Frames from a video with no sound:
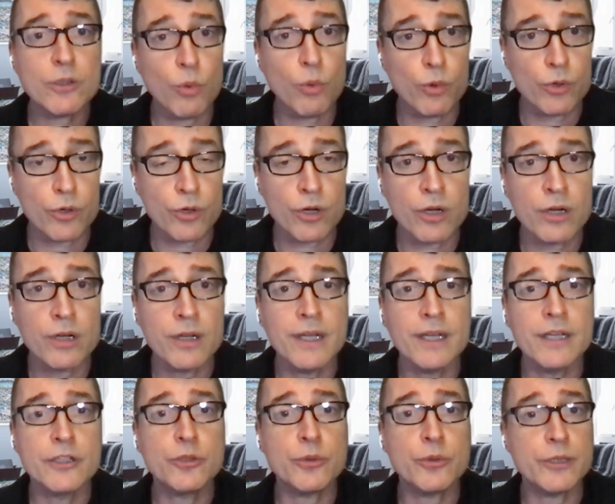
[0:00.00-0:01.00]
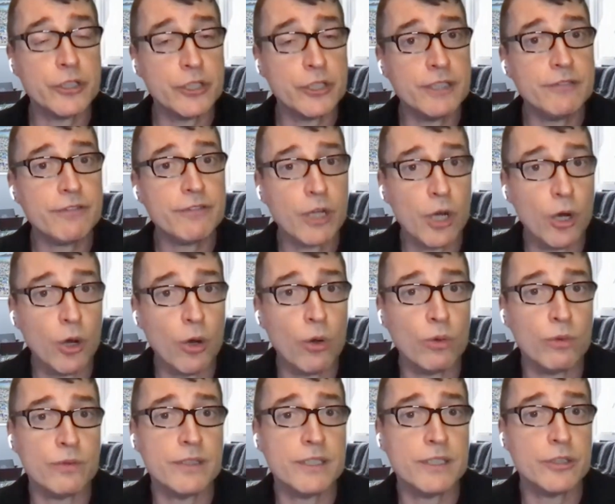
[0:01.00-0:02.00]
order to achieve a
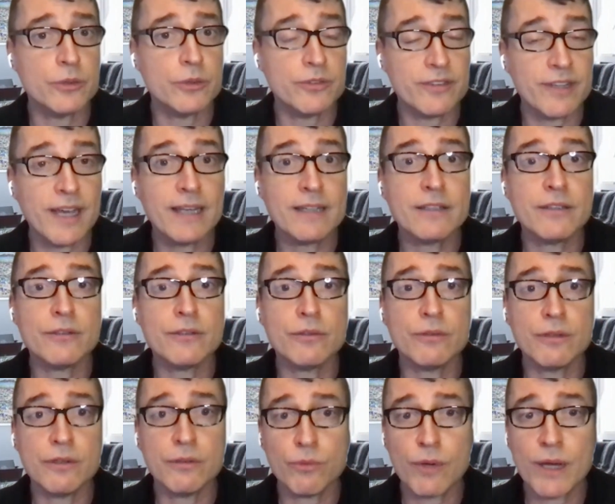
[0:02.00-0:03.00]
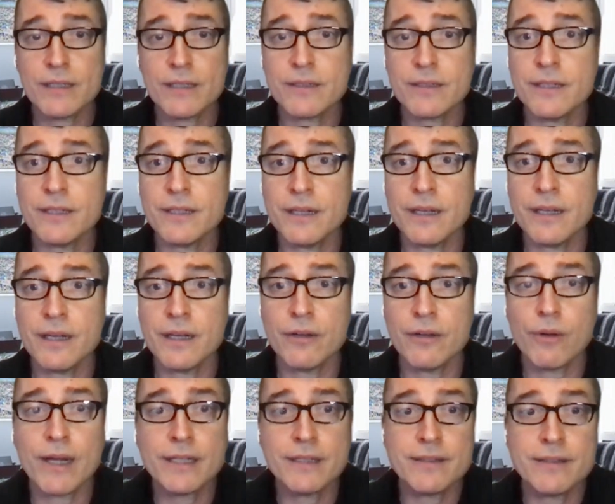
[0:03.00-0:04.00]
goal that you set right
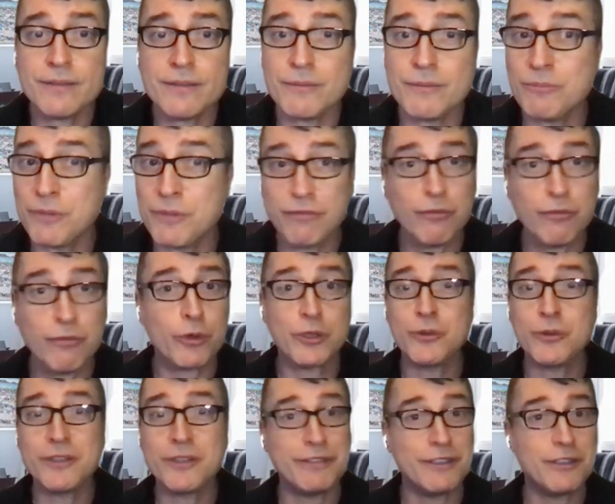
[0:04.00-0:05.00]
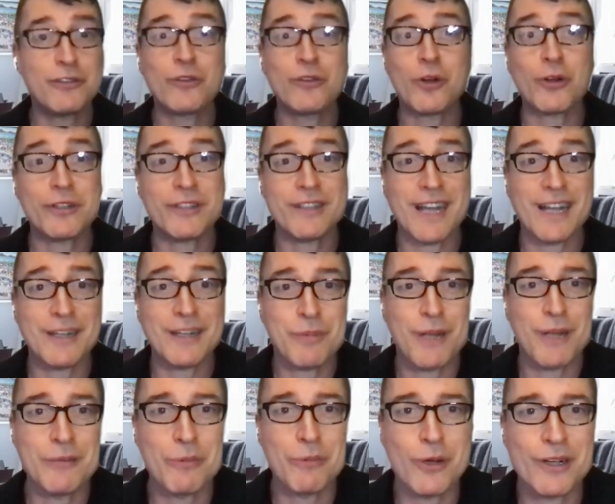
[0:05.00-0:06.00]
before you even start that
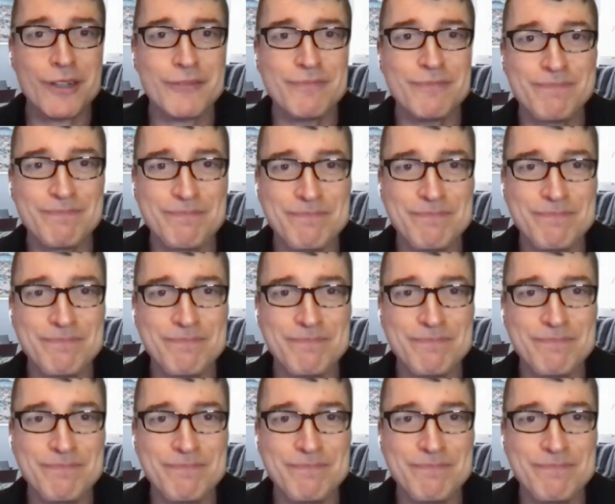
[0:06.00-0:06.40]
playbook.